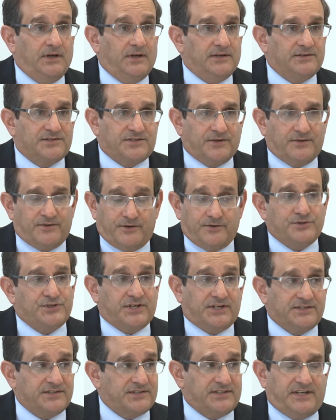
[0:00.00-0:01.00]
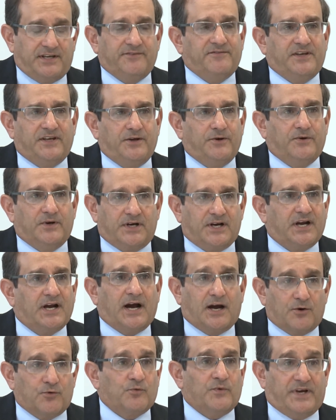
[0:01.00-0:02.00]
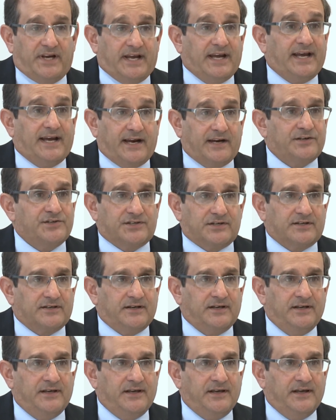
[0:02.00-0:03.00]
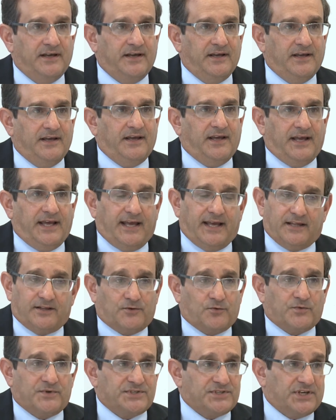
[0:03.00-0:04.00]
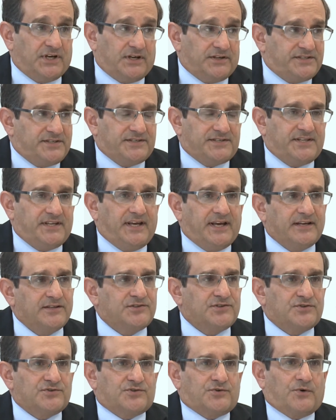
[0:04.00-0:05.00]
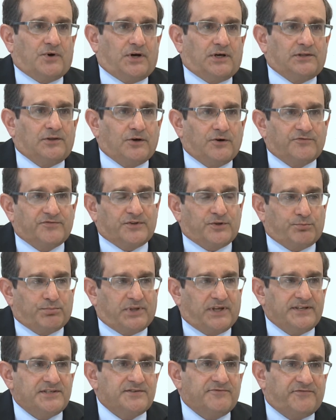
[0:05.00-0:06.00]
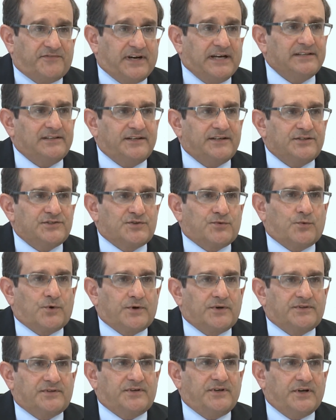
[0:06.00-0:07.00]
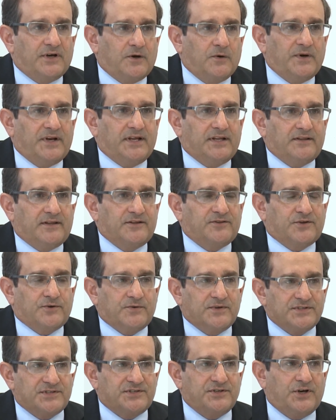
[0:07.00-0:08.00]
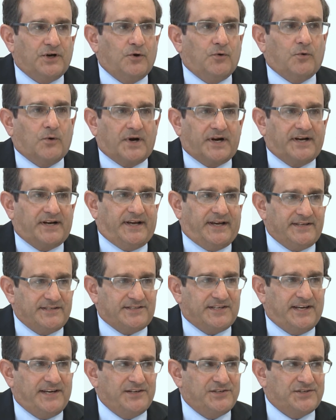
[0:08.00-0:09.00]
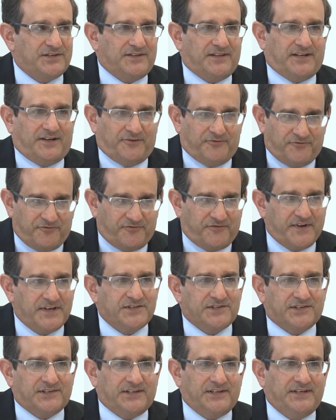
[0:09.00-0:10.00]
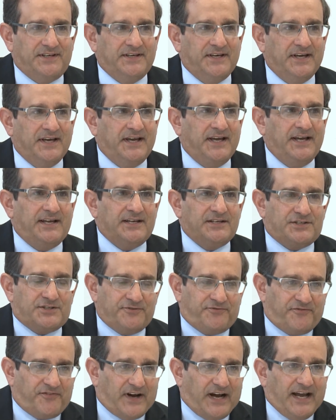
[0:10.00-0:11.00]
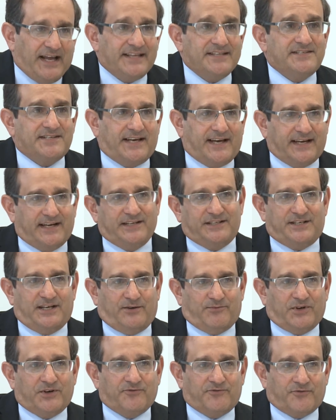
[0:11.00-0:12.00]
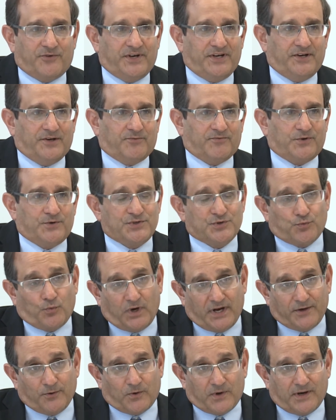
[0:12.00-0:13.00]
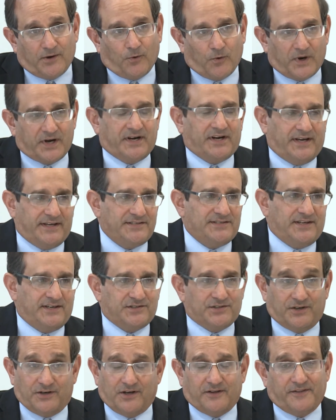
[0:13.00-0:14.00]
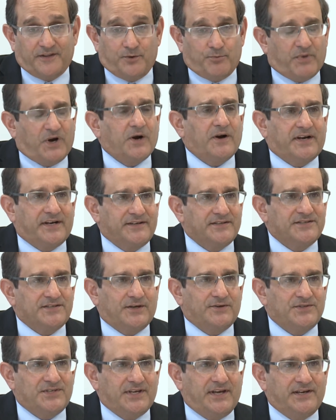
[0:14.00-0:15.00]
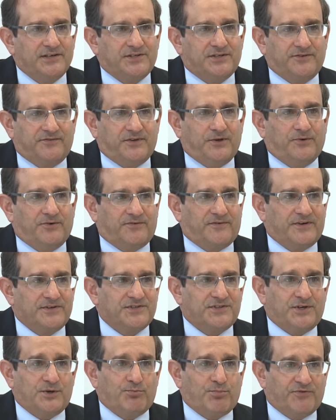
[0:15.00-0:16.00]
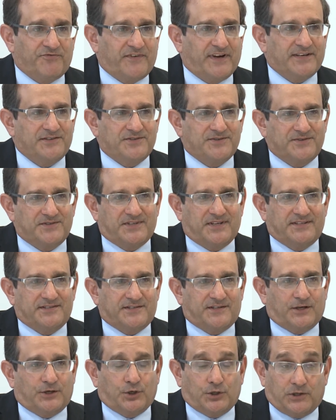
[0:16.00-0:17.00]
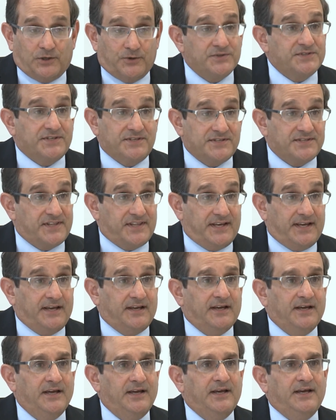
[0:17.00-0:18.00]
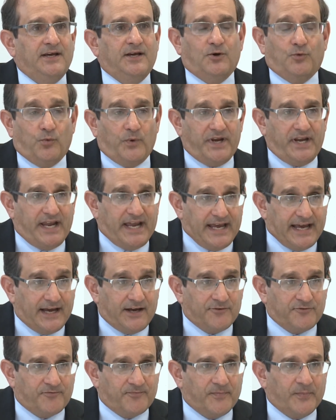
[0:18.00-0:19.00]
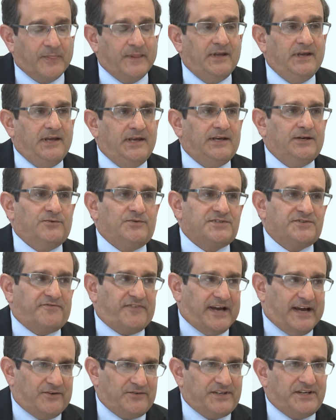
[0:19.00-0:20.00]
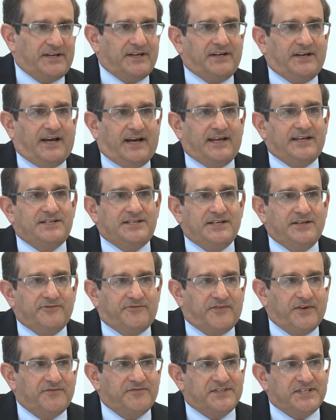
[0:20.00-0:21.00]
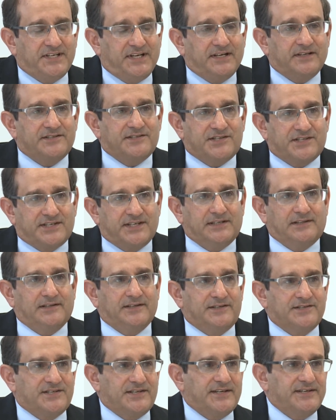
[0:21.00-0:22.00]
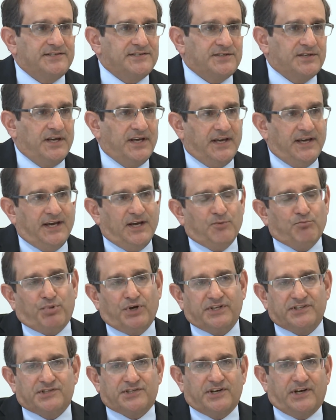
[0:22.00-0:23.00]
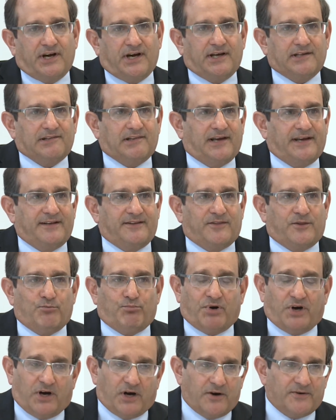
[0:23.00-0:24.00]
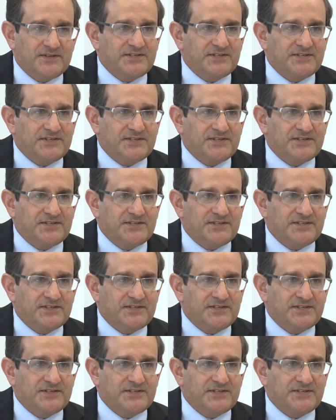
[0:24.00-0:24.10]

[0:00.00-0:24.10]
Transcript: So they're just giving you a gut reaction. And the result is the answers are all over the place. And finally, it's worth noting that there is no organization that officially defines academic freedom. There's one or organization called the American Association of University Professors that's the closest thing we have it was founded in 1915. It still exists, but it's not like the Bar